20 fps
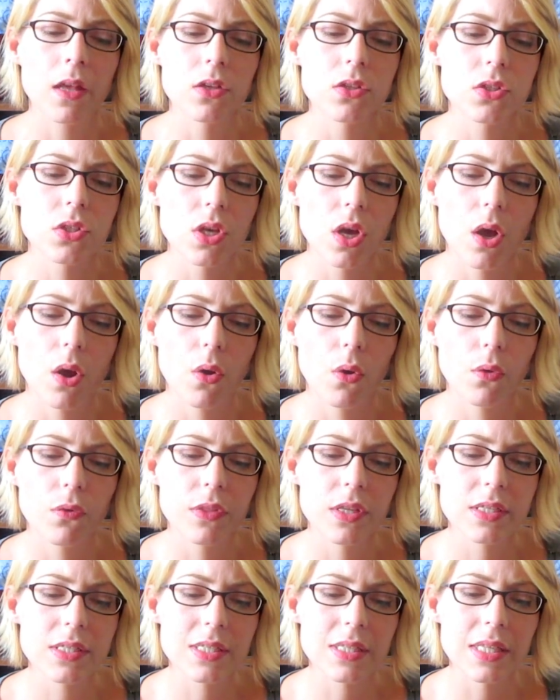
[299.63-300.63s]
So
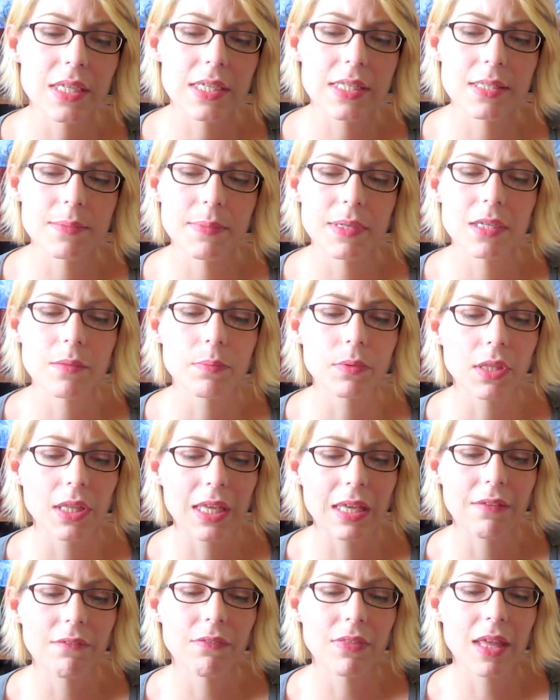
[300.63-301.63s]
this leads me to
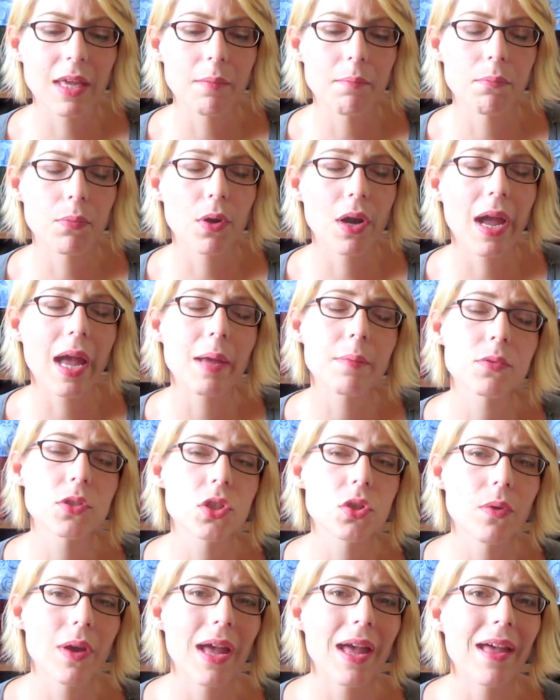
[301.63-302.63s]
believe that perhaps
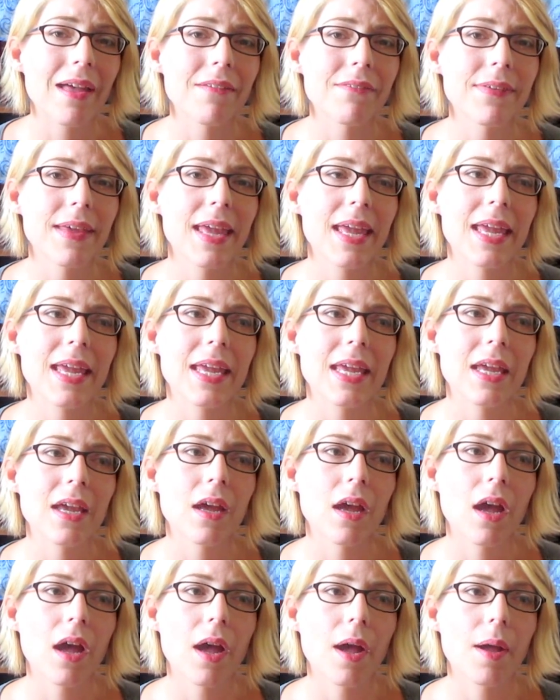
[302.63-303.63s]
you have a